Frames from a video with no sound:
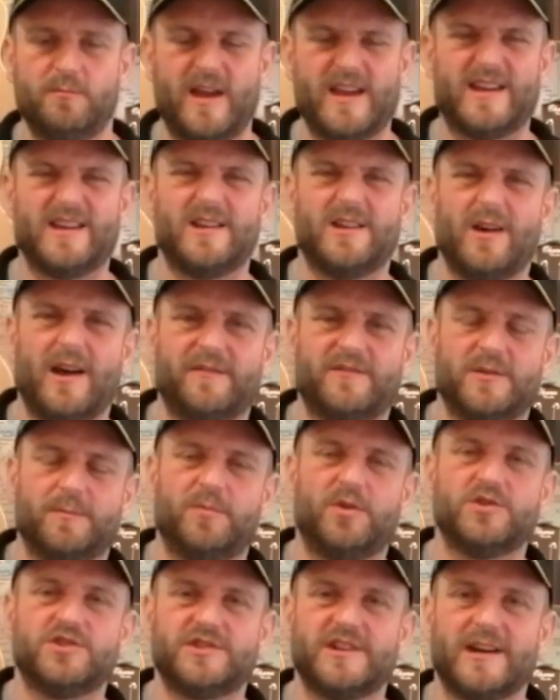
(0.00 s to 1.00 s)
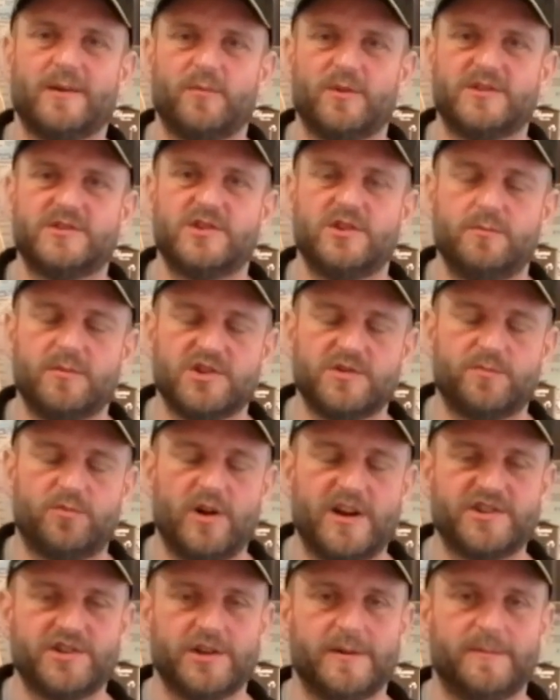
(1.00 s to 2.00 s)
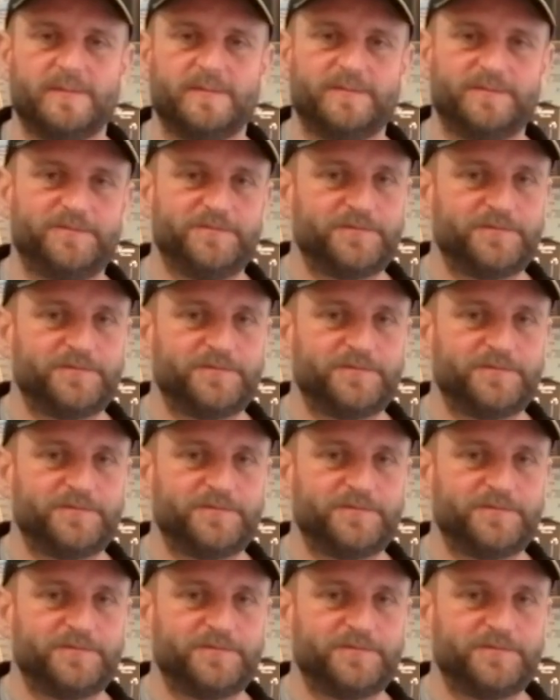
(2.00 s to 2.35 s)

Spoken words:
making you have to push down with too much pressure.